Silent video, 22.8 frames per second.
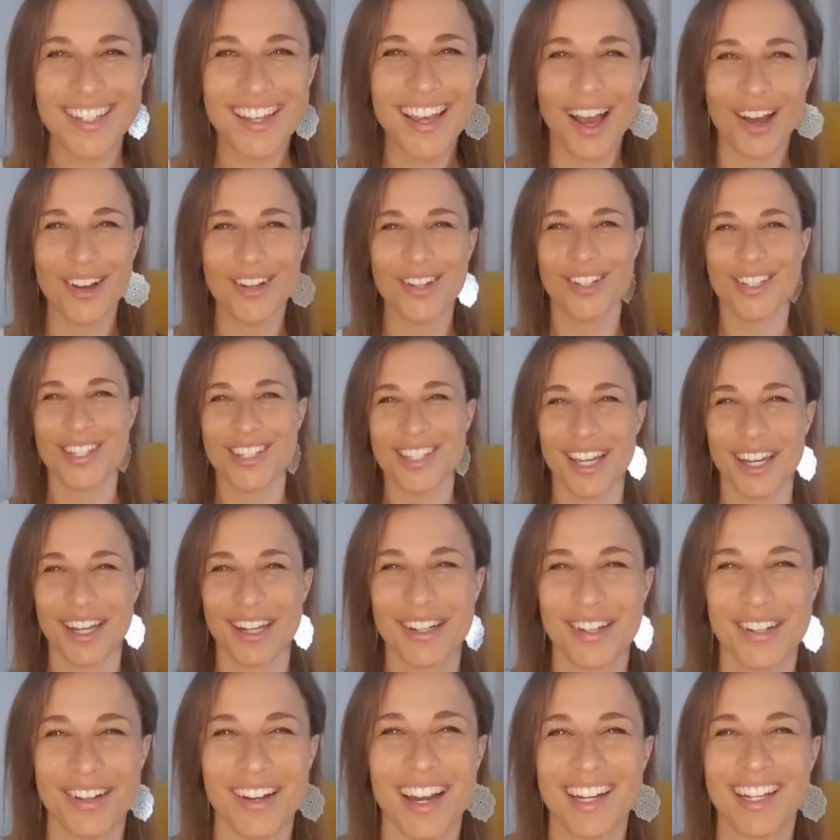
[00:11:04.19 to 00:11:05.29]
How do you say
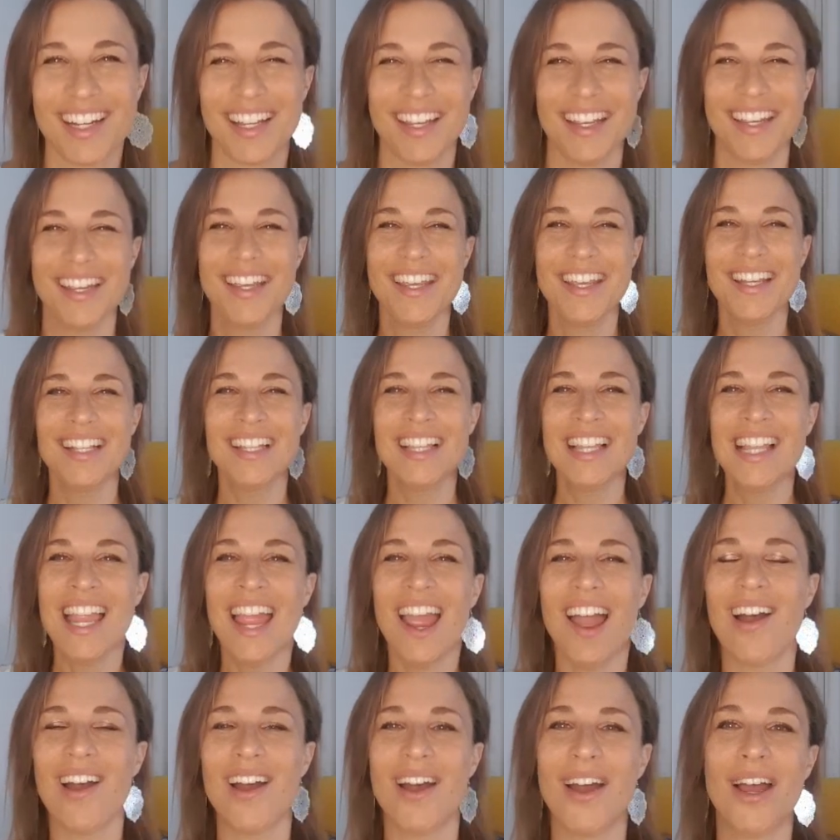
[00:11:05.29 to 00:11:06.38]
correctly?
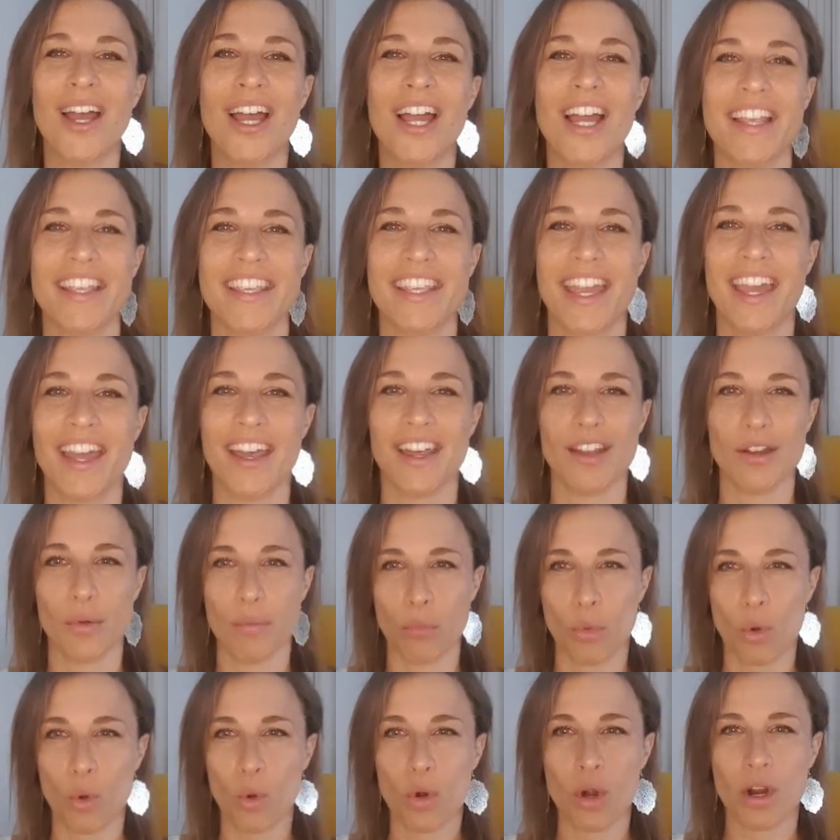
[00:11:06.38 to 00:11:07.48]
Uh, yeah,
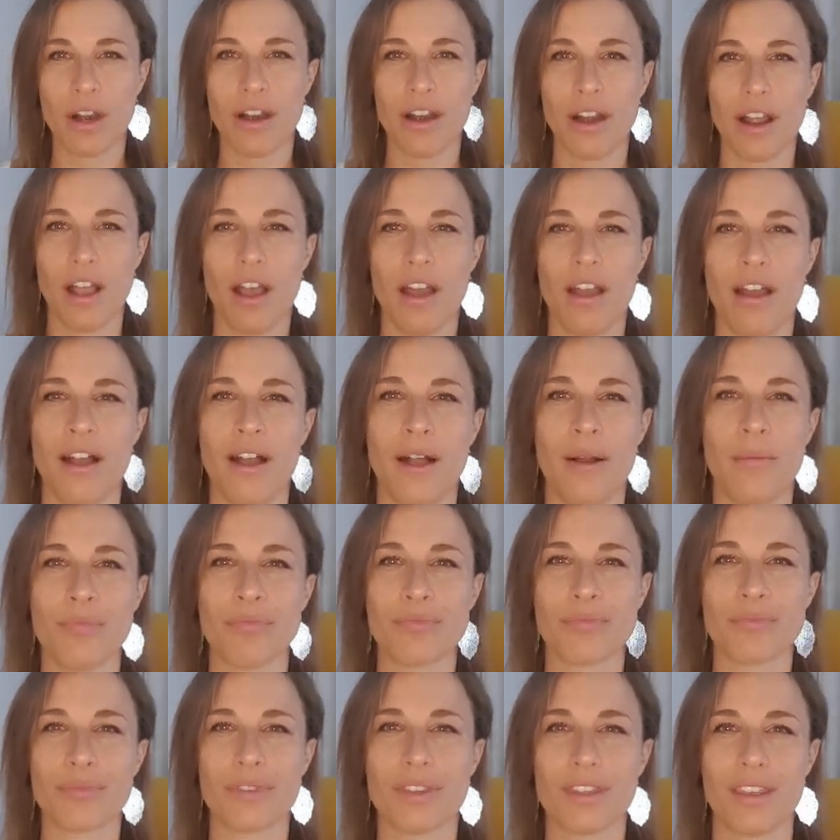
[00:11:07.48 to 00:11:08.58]
more.
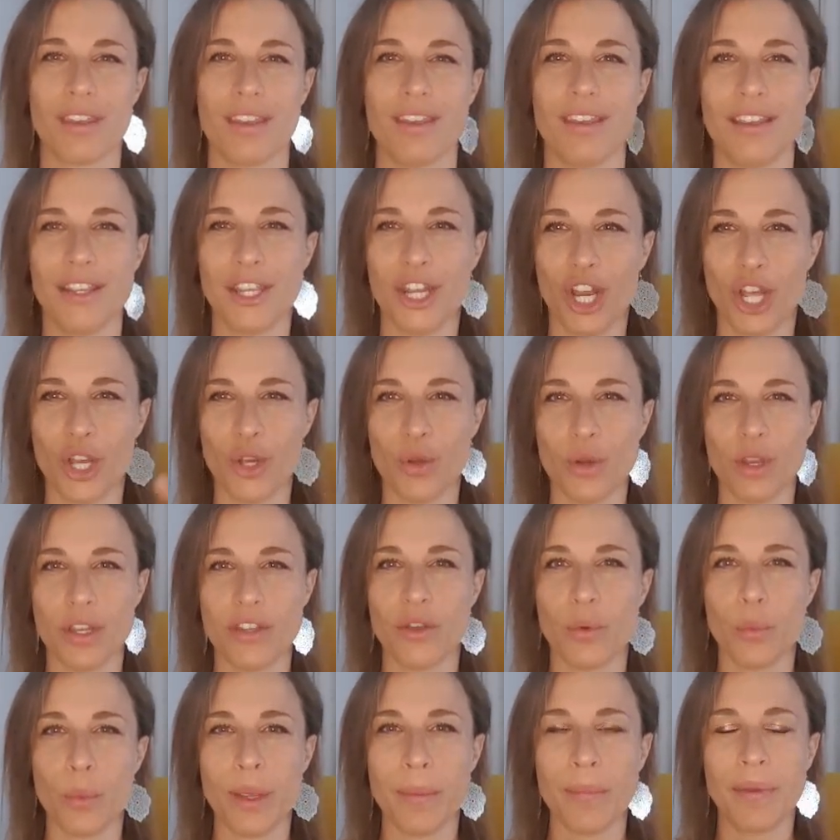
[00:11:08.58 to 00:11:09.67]
Um, you know,
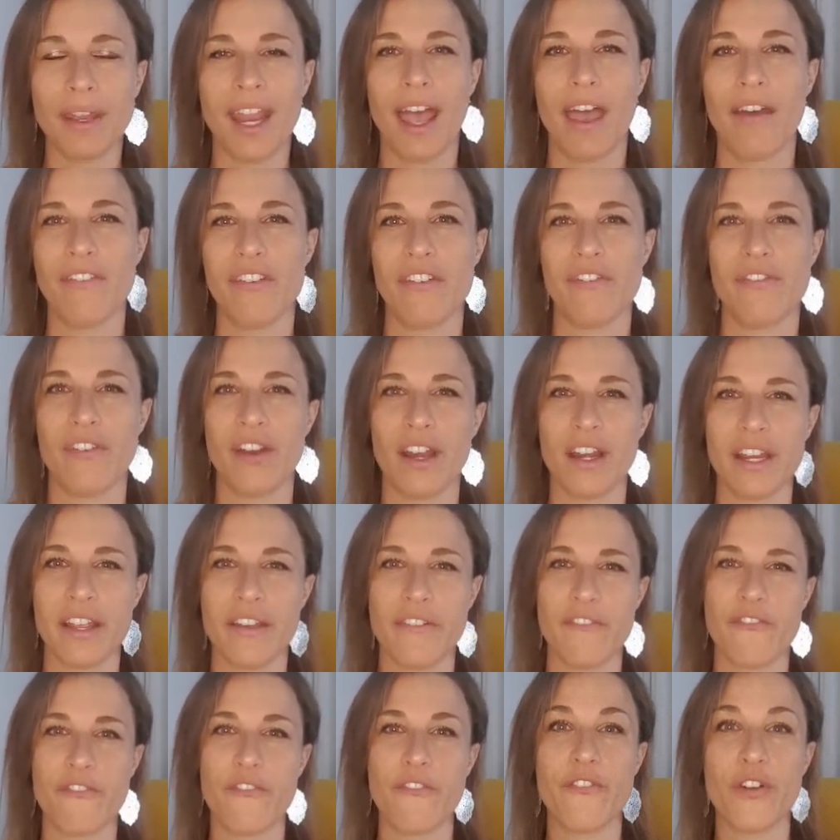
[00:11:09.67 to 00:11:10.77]
the women have a
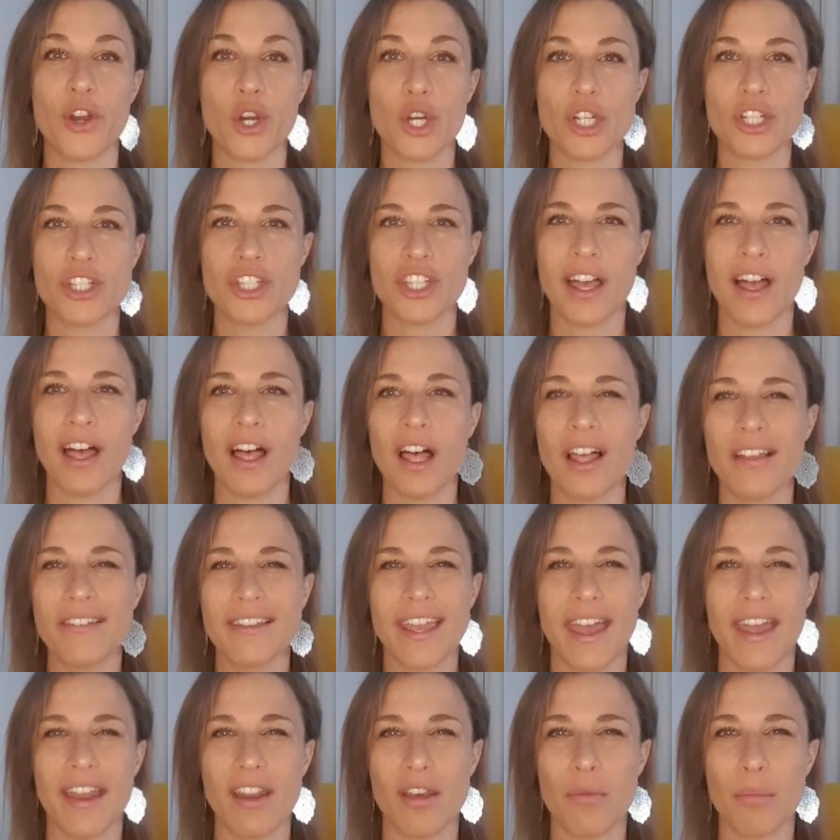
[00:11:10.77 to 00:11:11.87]
very fertile
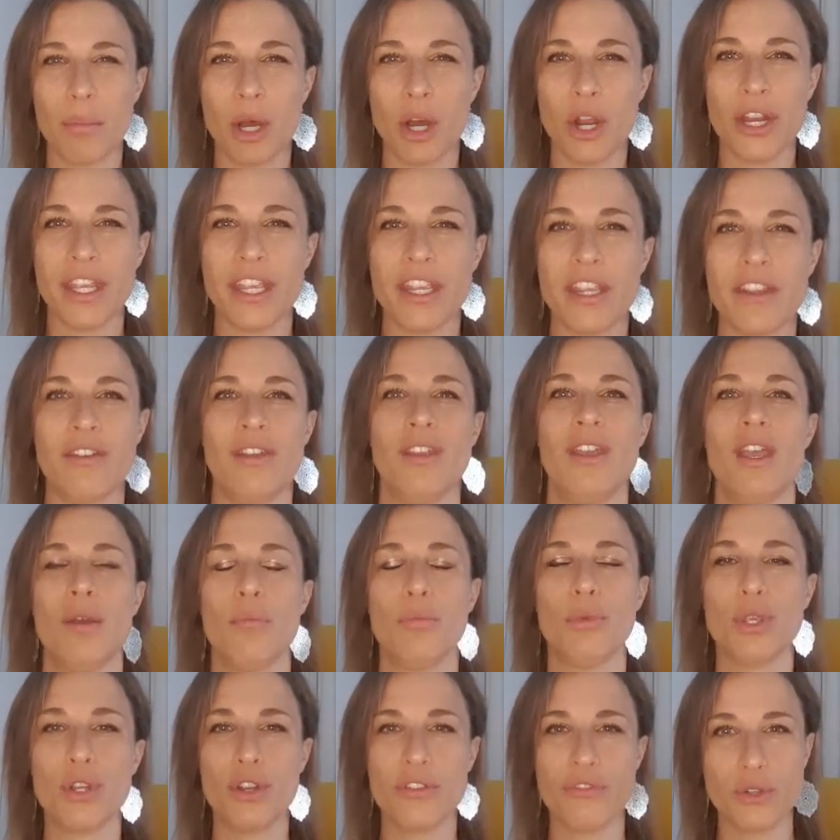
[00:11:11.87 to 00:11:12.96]
kind of body,
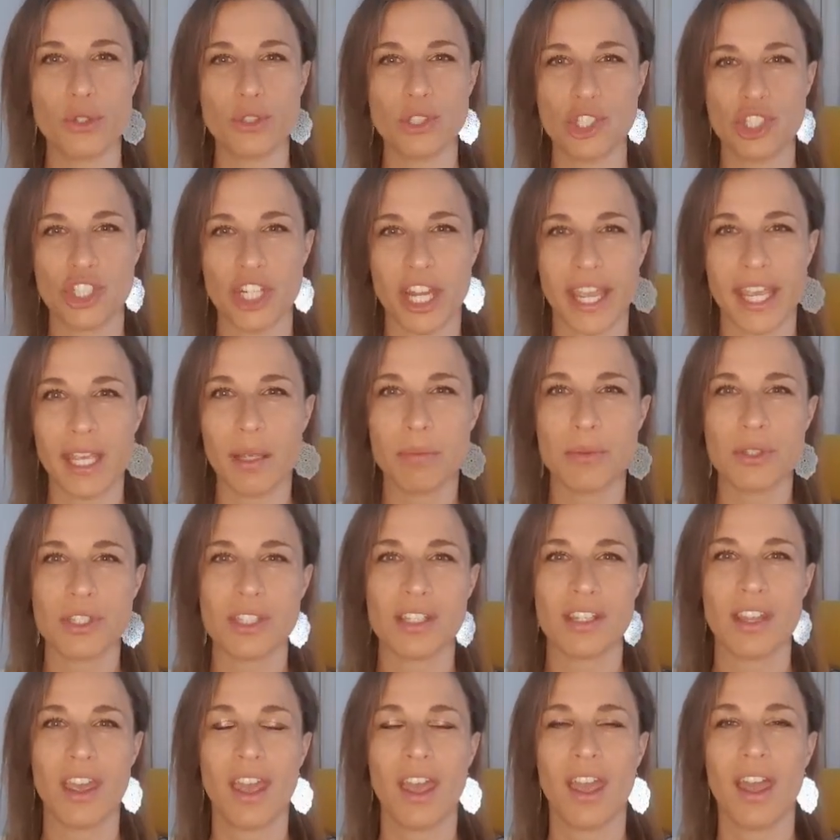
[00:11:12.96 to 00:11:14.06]
beautiful
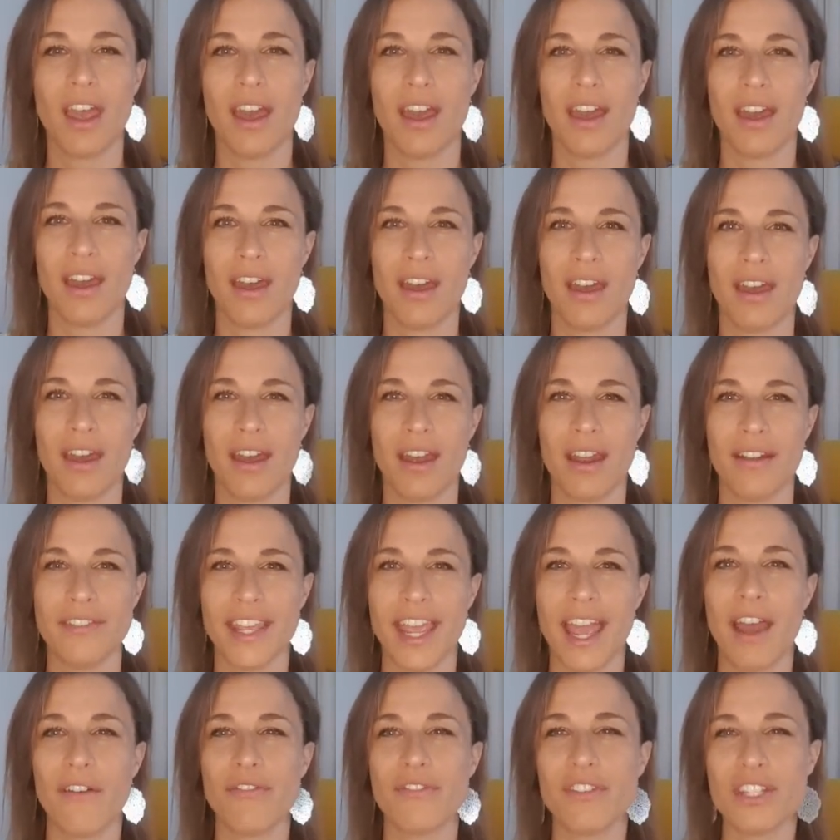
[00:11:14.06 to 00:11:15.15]
shapes. Uh, they
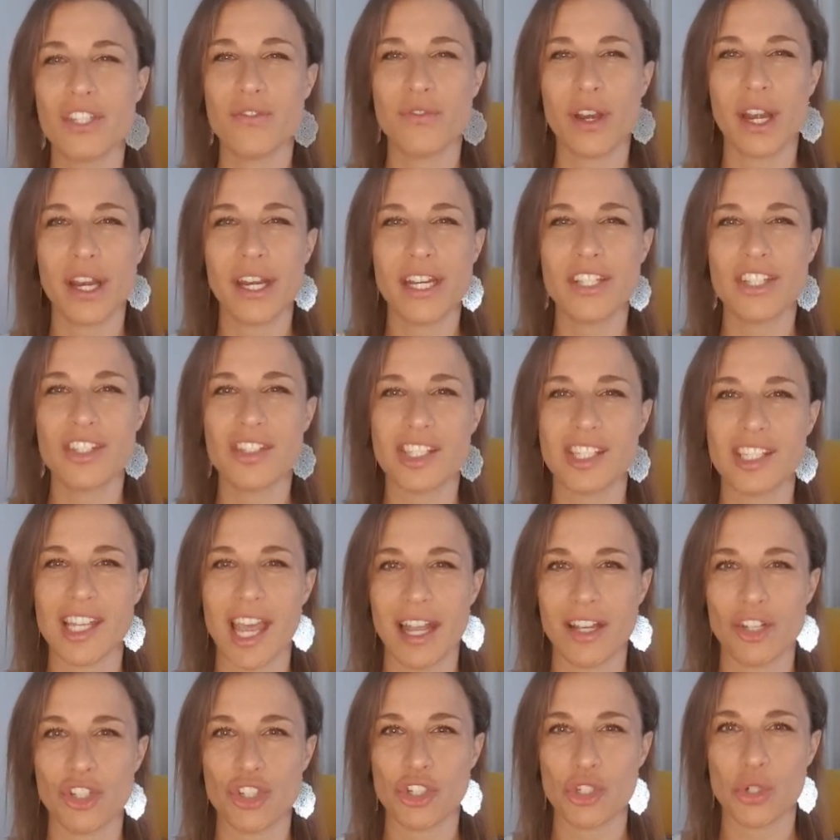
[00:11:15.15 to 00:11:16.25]
have this very
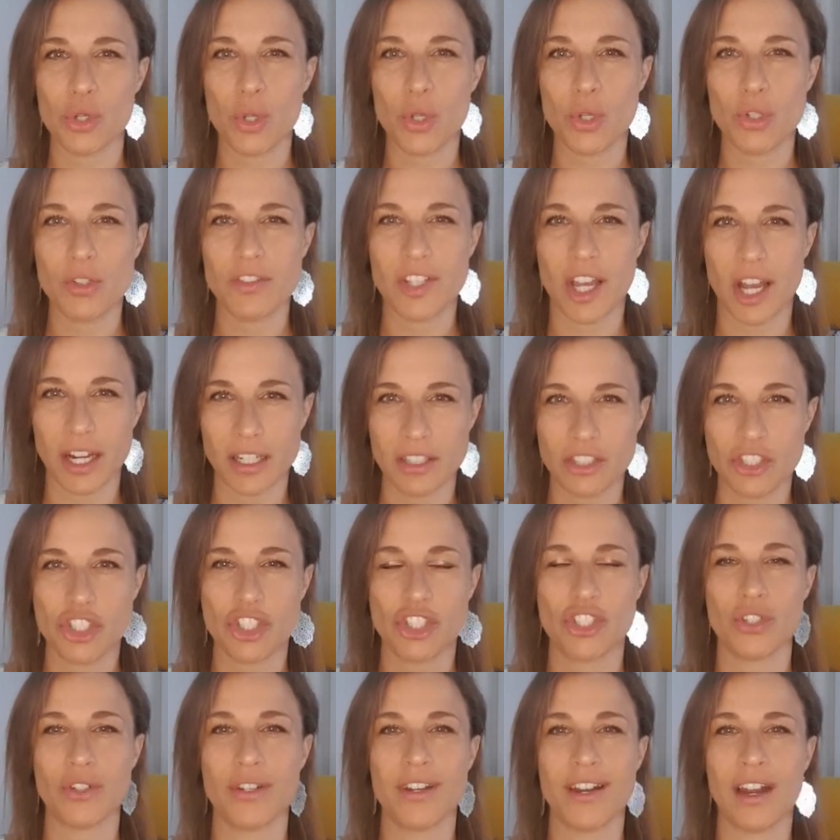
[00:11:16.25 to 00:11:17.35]
sensual touch
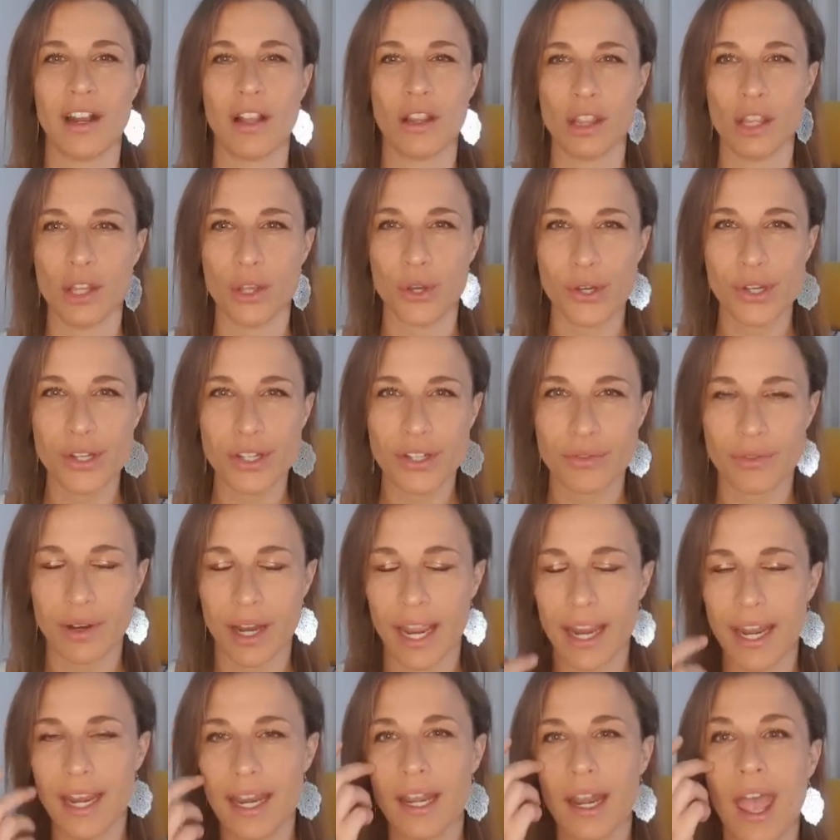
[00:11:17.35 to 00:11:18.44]
to their look,
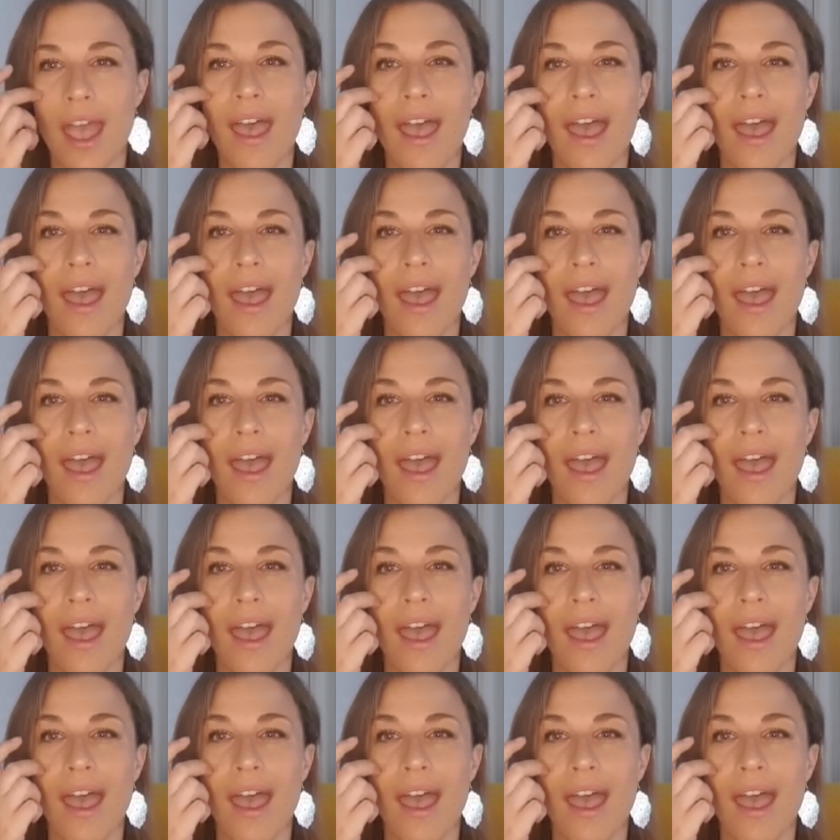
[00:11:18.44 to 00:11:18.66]
right?